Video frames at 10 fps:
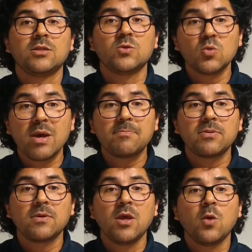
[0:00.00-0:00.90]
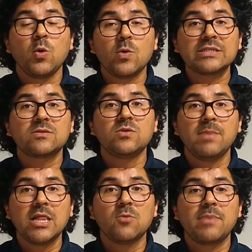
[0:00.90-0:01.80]
To sum up, we want to
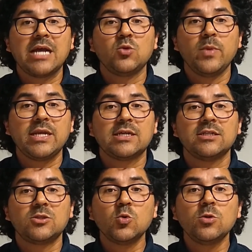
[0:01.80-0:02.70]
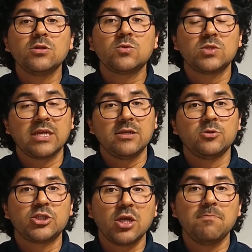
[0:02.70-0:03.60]
develop a numerical tool to study
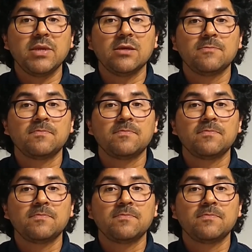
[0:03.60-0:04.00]
reshaping.